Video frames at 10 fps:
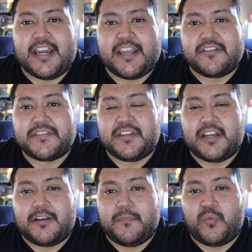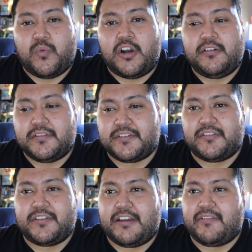higher wall,
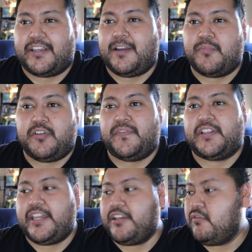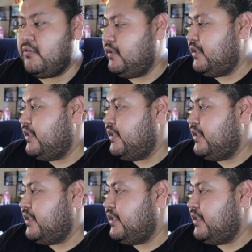so now I got perfect angle.